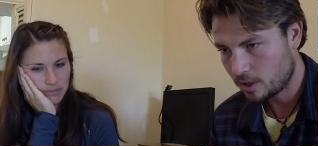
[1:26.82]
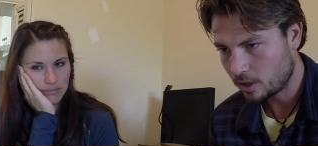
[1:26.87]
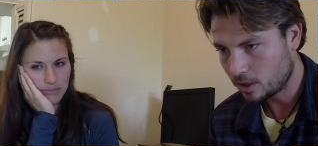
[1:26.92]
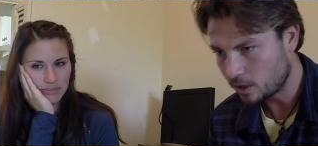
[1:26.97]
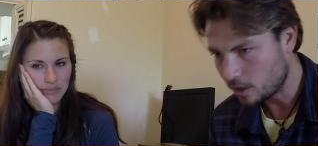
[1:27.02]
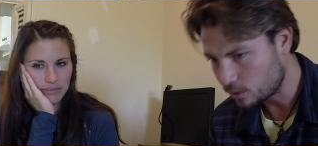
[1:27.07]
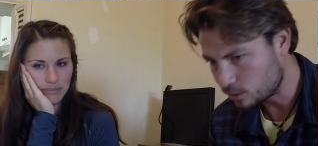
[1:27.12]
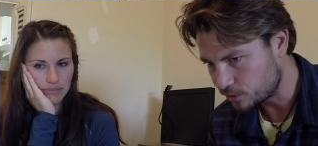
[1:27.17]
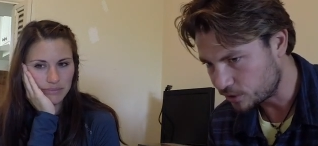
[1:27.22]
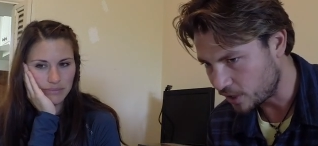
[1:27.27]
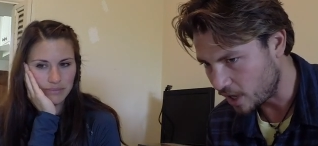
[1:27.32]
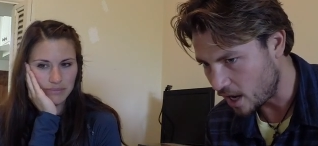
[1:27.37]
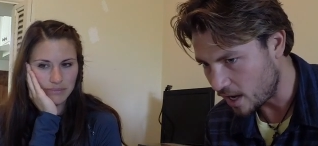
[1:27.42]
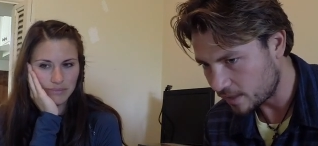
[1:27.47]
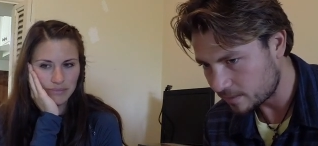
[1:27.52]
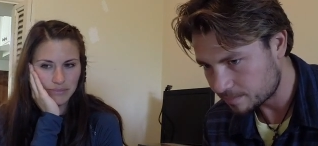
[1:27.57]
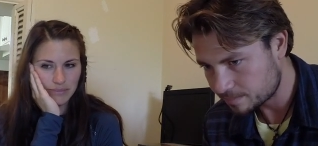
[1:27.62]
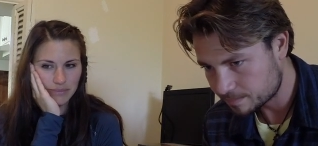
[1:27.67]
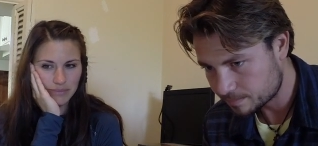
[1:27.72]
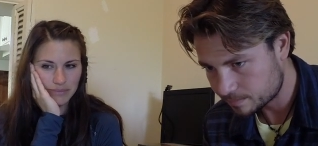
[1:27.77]
Speaker 1: Hello,
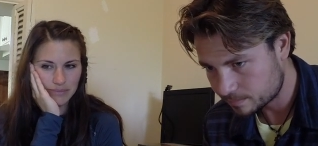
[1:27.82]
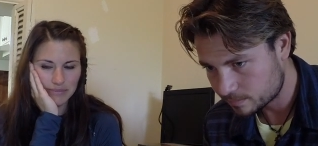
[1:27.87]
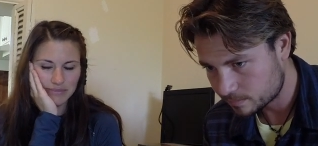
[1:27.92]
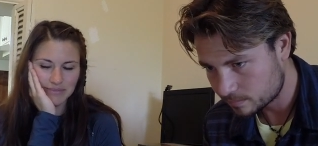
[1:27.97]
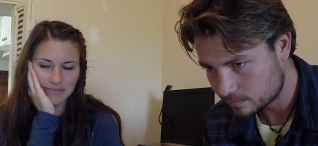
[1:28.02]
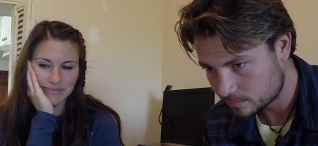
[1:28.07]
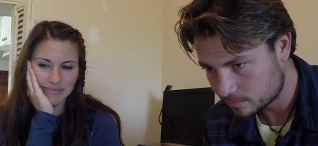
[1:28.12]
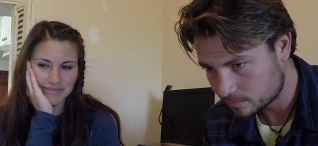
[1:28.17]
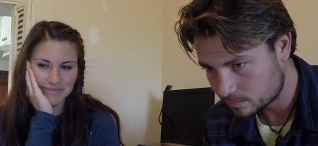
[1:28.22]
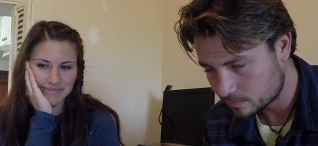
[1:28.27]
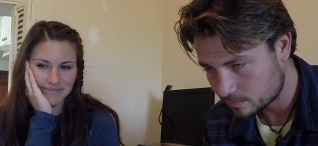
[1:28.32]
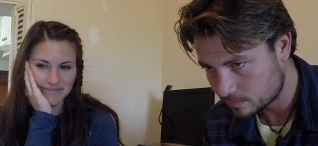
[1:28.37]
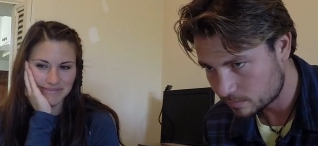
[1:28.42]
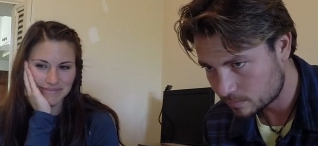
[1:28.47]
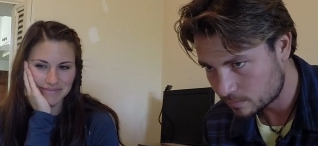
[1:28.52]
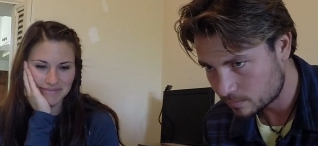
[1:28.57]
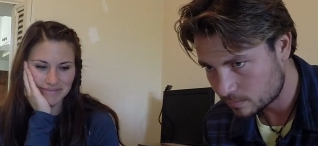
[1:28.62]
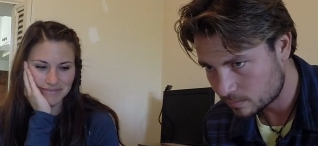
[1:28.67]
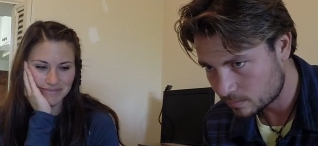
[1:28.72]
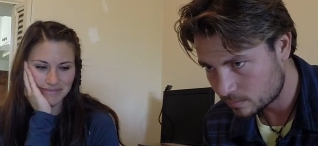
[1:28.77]
Scott?
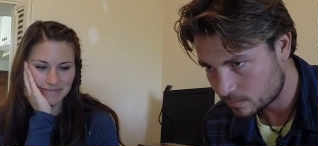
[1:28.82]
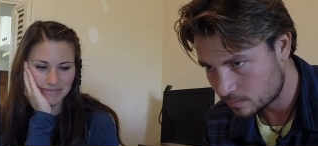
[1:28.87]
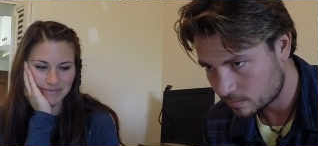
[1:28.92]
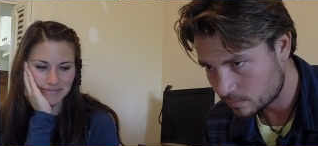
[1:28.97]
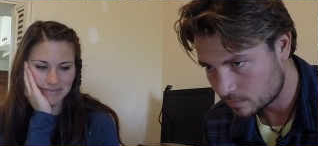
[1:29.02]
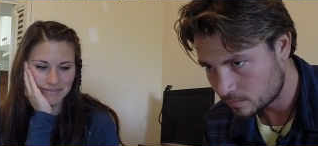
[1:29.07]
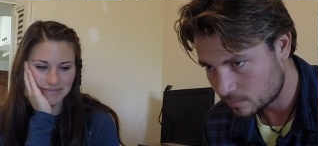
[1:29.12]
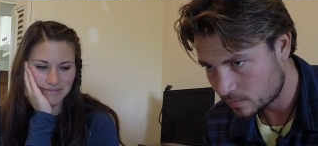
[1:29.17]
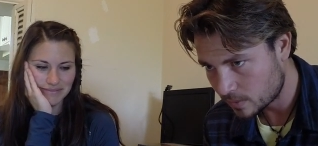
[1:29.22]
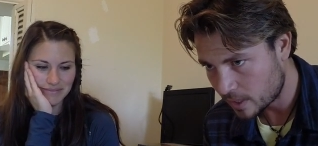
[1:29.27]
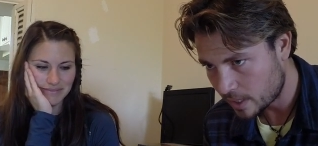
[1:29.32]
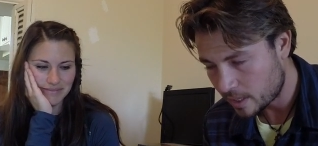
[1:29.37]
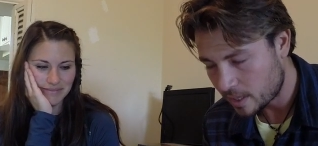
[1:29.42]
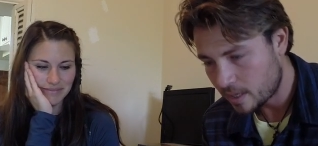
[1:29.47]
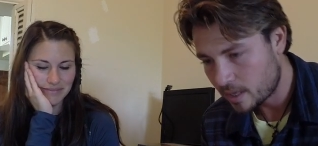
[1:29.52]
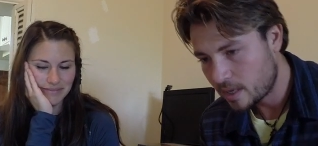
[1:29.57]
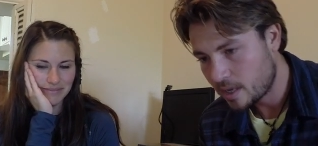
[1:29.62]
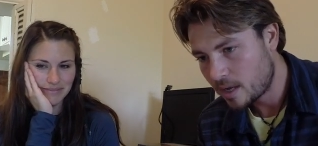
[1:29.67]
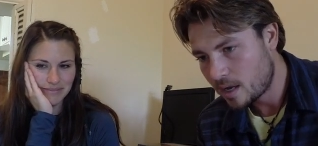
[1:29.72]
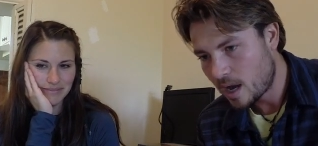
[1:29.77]
Yes.
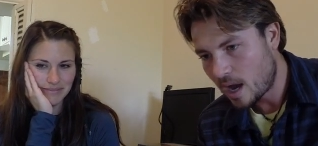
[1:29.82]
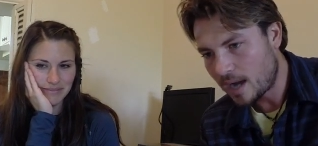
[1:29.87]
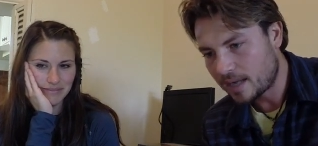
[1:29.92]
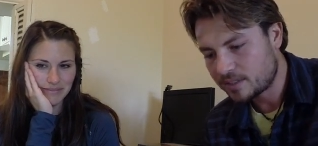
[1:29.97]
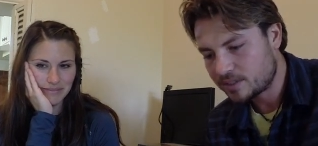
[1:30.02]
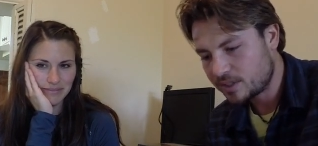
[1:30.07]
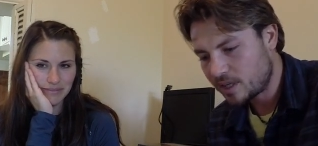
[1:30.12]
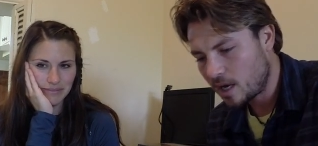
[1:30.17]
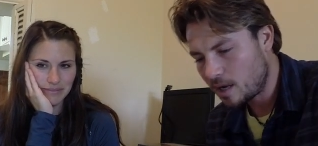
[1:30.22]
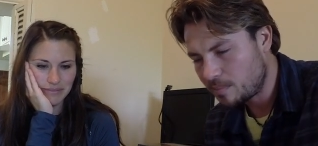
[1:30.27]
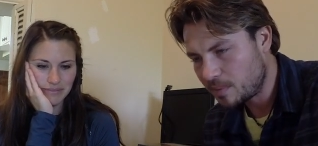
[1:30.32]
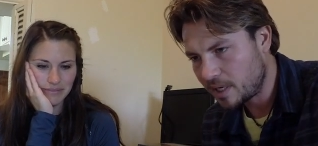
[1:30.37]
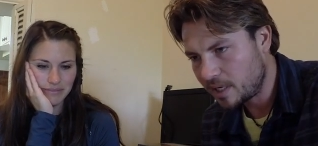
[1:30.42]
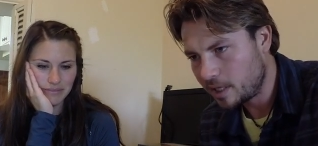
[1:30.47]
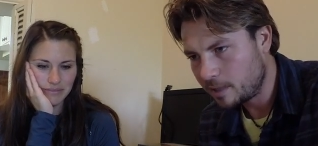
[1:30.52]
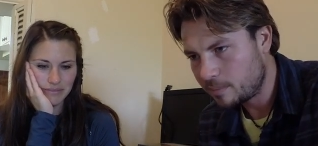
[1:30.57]
Hi, Scott. My